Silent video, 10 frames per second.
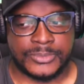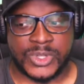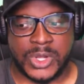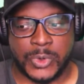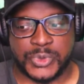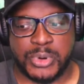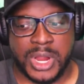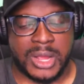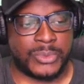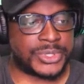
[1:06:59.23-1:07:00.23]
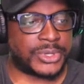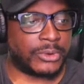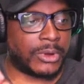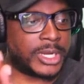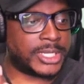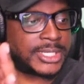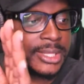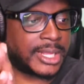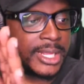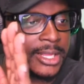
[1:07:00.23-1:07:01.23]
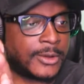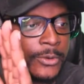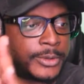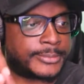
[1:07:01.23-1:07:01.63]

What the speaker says: Coach Prime was the greatest thing going.